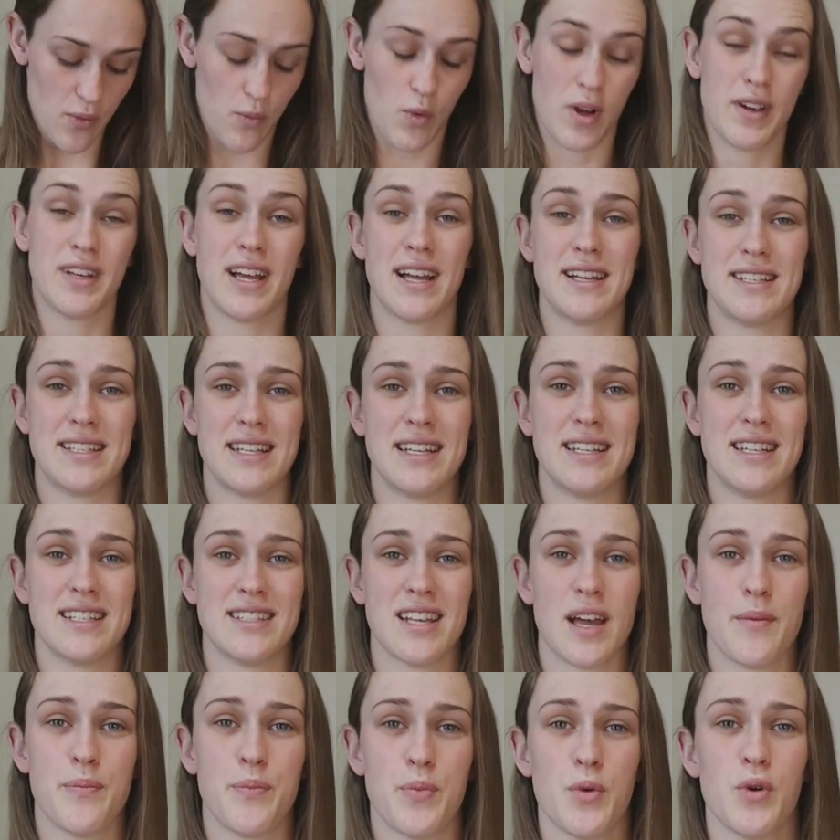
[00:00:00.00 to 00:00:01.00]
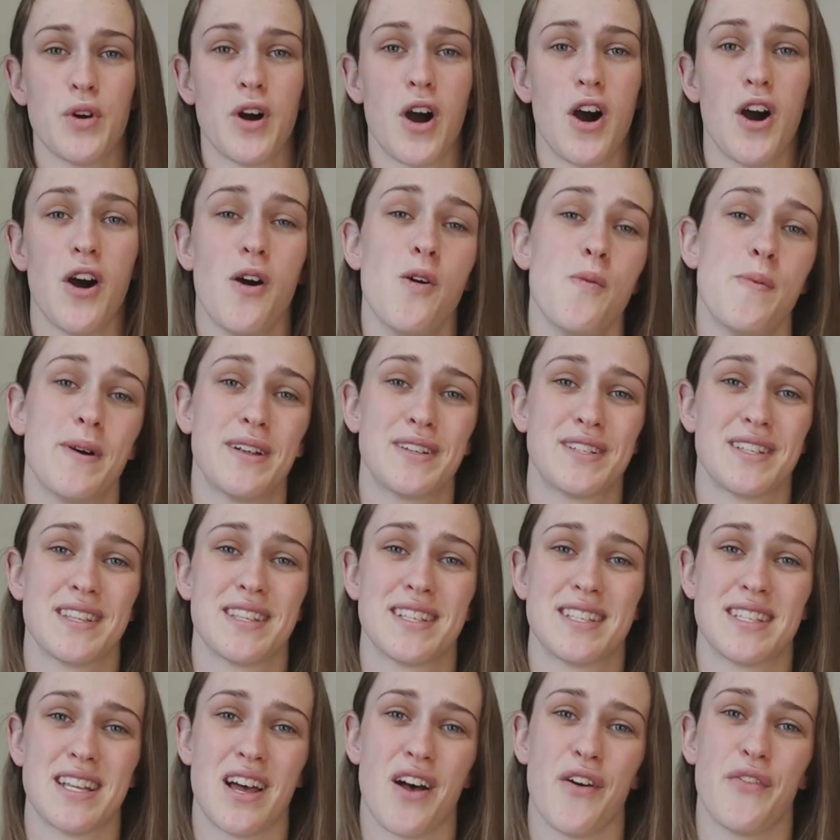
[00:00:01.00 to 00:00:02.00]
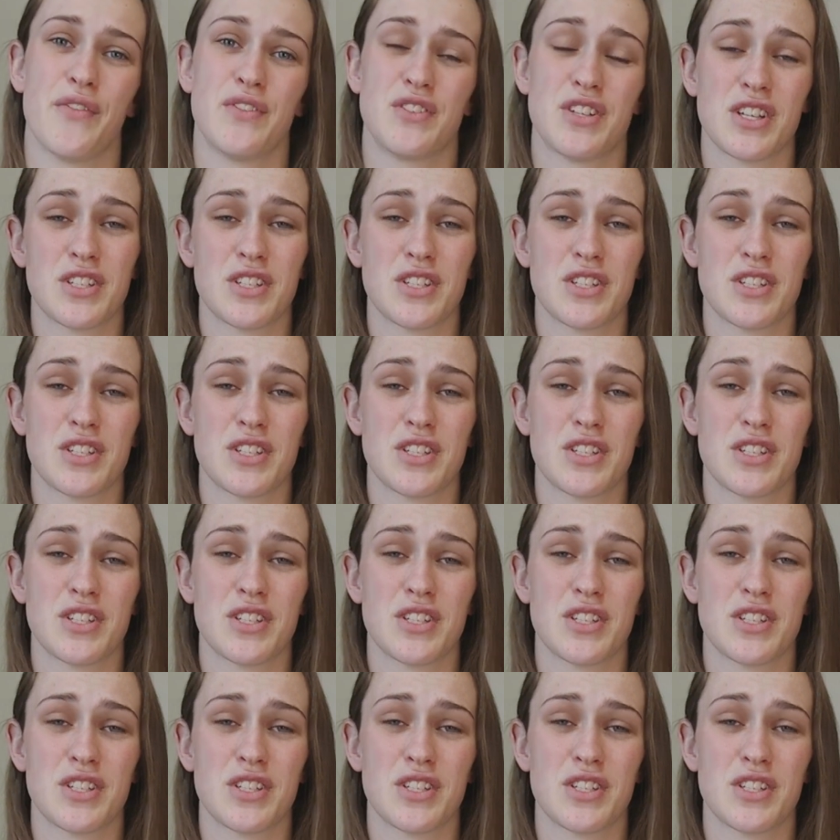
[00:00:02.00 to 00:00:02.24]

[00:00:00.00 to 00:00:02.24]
what I did is I bought a whole bunch of the stuff